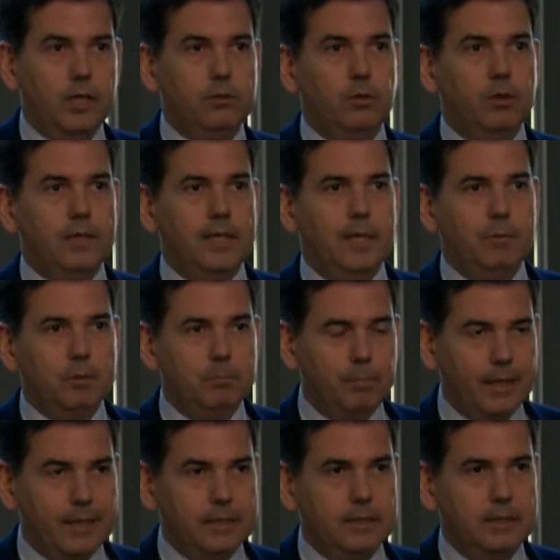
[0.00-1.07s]
talking about
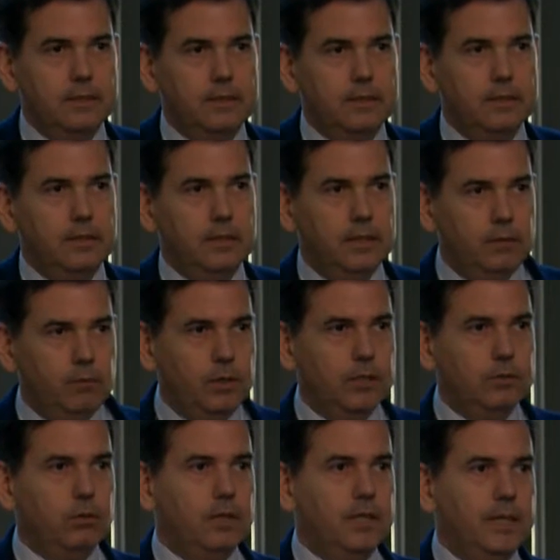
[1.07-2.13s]
Brexit and we are
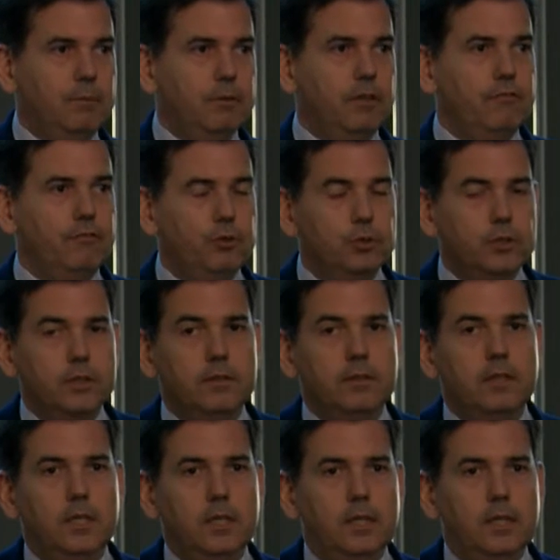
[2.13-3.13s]
talking about the future.